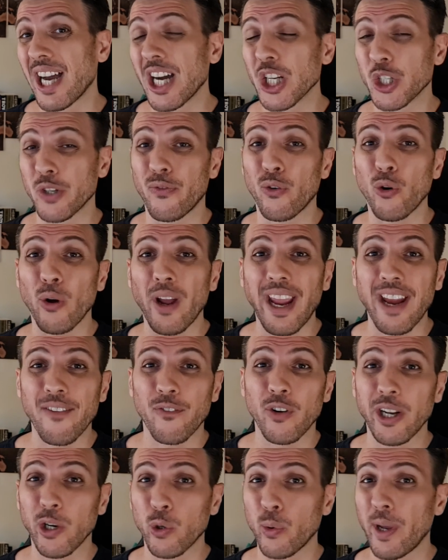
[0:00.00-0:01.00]
charge you for
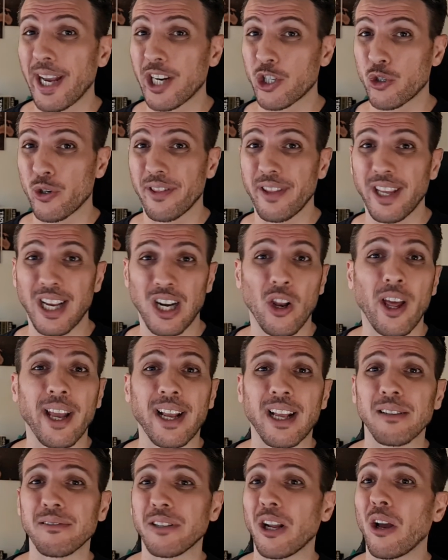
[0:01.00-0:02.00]
every little extra thing,
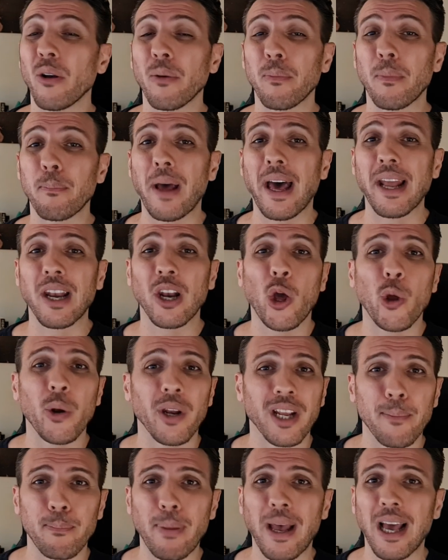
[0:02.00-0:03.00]
like
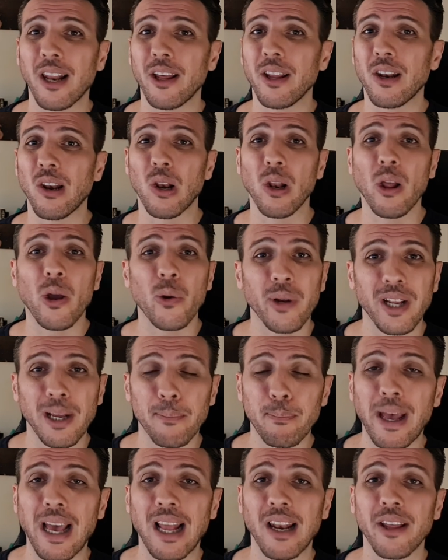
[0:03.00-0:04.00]
unloading a pallet, loading
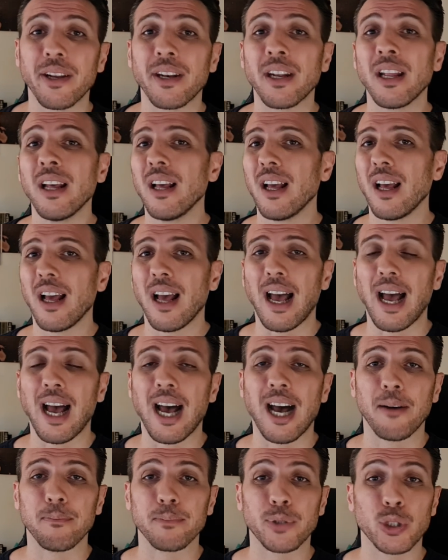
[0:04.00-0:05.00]
a pallet,
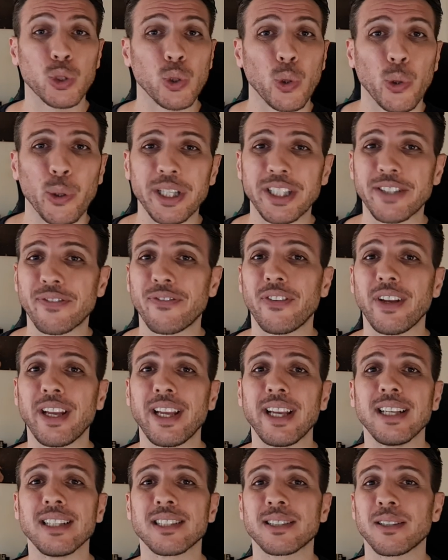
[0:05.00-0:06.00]
storage
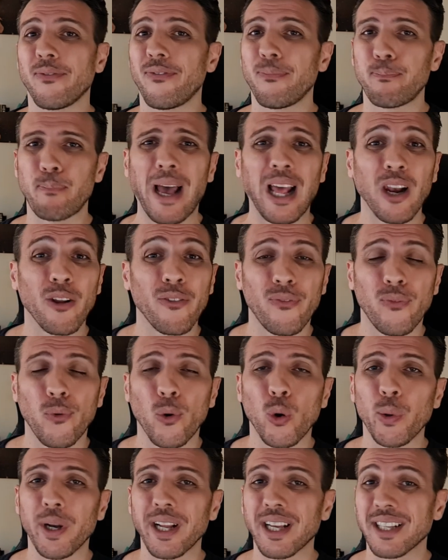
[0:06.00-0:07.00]
fees, pallet
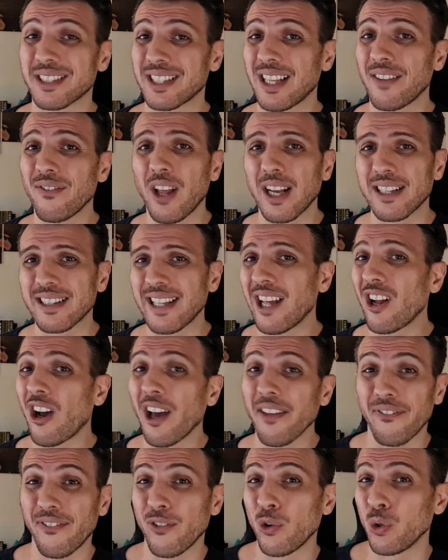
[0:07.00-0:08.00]
forwarding, stuff like that.
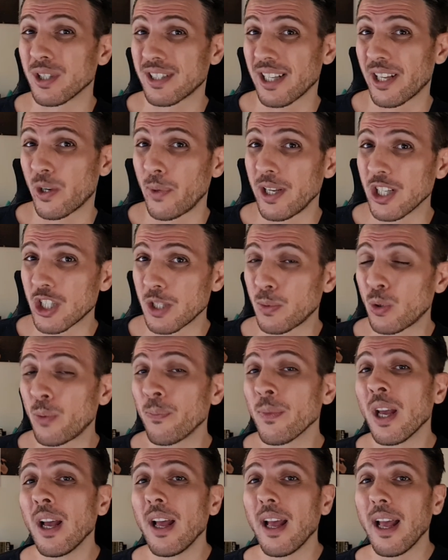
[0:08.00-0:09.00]
I feel it's
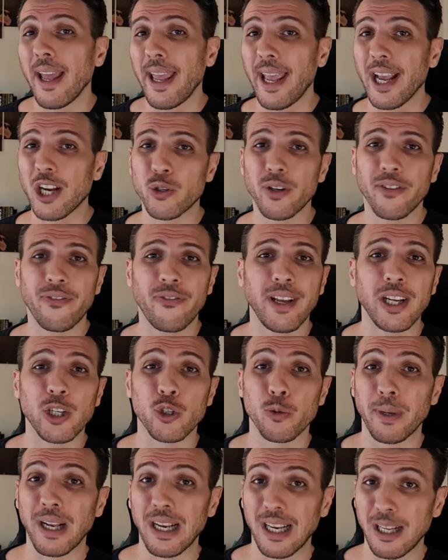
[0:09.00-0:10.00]
unreasonable. Extra fees
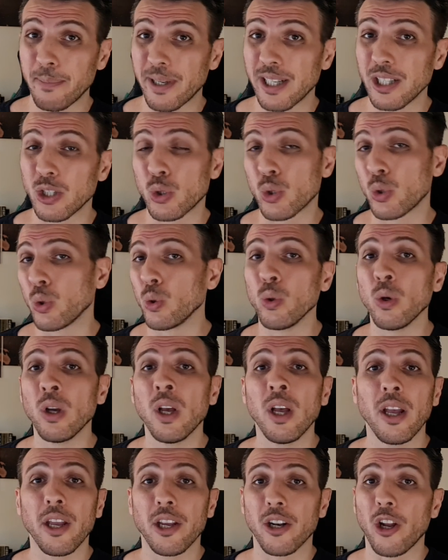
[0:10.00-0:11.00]
should be limited to